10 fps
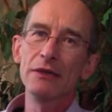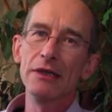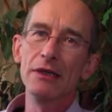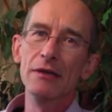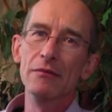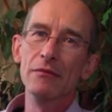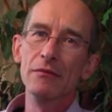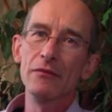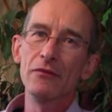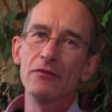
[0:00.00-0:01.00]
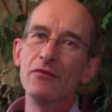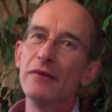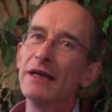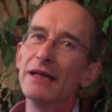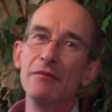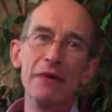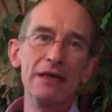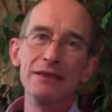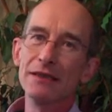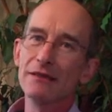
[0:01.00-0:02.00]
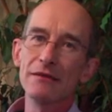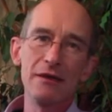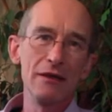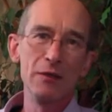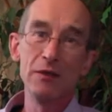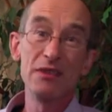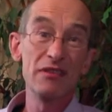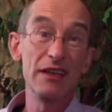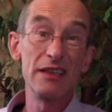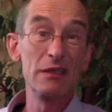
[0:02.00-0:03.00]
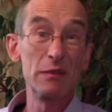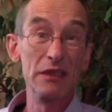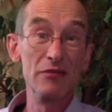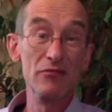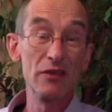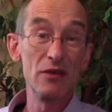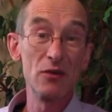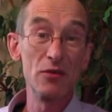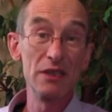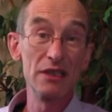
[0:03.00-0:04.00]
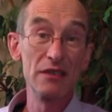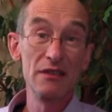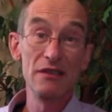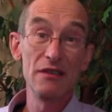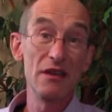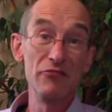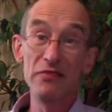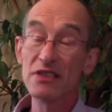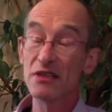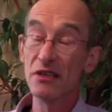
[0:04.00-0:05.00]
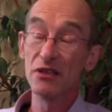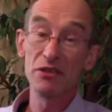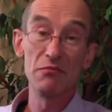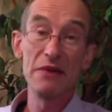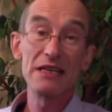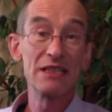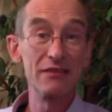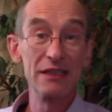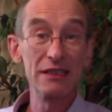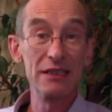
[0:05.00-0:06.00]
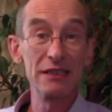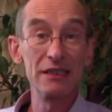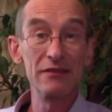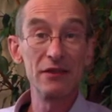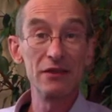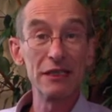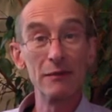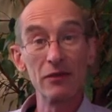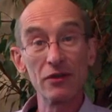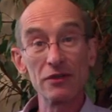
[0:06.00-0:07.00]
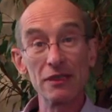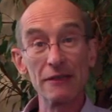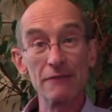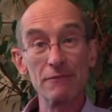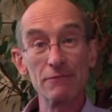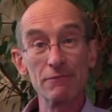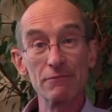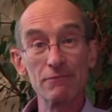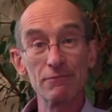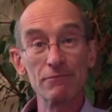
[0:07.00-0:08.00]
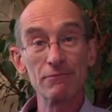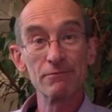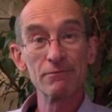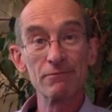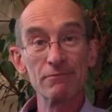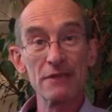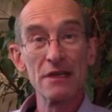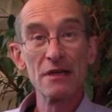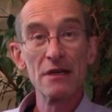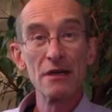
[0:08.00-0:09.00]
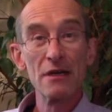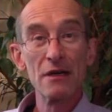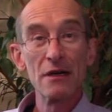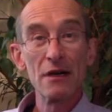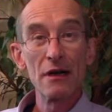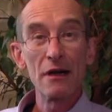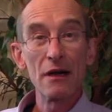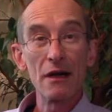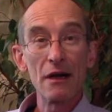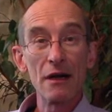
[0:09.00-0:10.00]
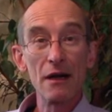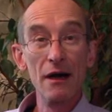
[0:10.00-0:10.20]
people. Really amazing. And the wilderness effect has been recorded and researched massively since he first came across it. And who else is involved in this kind of movement?